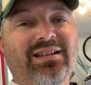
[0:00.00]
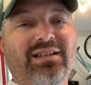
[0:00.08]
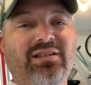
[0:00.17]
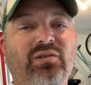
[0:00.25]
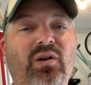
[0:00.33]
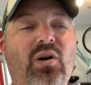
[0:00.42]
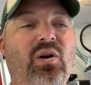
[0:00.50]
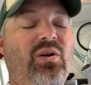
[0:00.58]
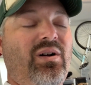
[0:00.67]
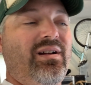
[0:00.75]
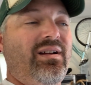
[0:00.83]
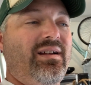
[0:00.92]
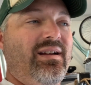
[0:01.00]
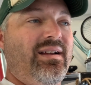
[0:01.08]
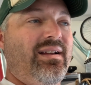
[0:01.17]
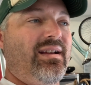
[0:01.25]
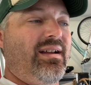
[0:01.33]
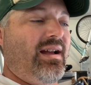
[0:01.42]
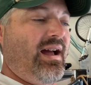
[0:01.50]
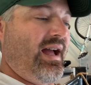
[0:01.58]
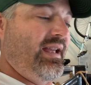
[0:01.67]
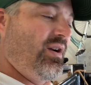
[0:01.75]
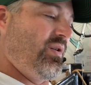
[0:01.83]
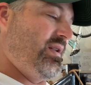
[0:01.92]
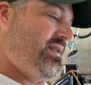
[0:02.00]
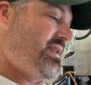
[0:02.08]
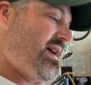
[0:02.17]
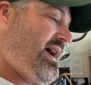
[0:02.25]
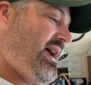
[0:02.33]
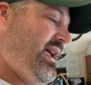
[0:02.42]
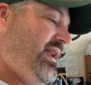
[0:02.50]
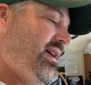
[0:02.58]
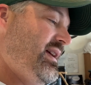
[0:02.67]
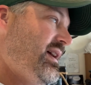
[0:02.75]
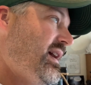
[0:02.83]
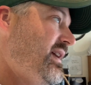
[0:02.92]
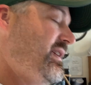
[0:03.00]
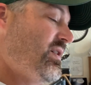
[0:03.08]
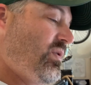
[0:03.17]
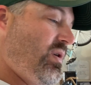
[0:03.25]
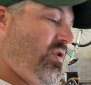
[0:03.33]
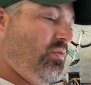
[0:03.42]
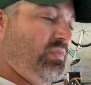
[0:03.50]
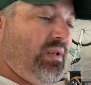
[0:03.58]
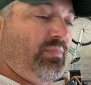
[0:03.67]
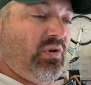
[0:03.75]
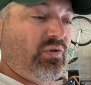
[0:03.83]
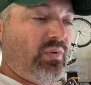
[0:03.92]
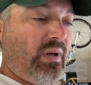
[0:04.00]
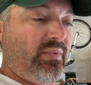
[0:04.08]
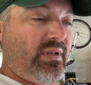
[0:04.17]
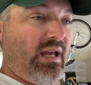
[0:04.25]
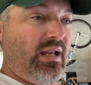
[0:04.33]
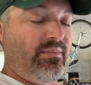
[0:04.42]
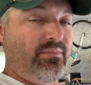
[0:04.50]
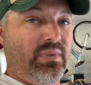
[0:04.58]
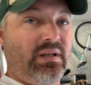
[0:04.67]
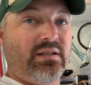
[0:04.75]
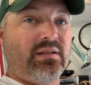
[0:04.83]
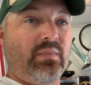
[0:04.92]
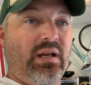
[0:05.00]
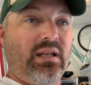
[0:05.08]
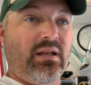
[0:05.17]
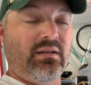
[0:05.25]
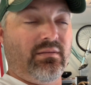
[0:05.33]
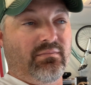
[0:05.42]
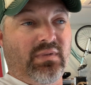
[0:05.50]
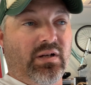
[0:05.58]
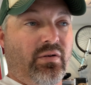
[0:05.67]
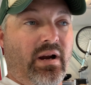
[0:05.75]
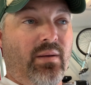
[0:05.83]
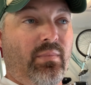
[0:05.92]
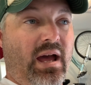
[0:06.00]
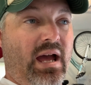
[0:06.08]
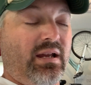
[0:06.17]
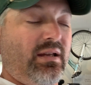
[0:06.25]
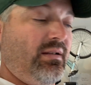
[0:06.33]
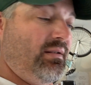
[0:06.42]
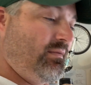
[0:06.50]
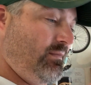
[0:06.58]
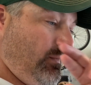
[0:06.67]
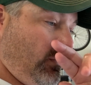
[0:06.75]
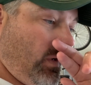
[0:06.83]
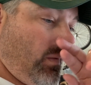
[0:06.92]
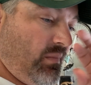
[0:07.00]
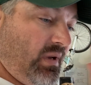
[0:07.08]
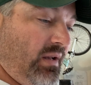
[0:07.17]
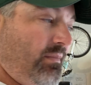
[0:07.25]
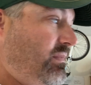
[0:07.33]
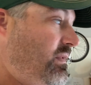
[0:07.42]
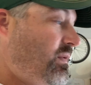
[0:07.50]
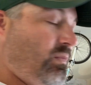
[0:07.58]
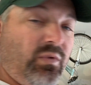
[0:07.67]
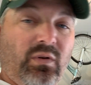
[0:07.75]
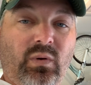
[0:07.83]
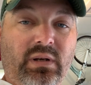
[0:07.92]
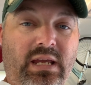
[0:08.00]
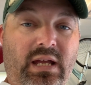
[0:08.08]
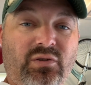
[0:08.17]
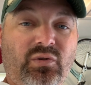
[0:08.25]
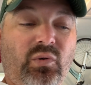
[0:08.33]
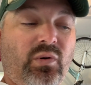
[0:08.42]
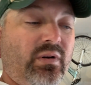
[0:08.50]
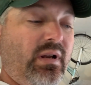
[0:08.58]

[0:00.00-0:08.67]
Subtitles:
So I go inside, I go on Home Depot's website, because I'm getting a credit back from the one canceled order.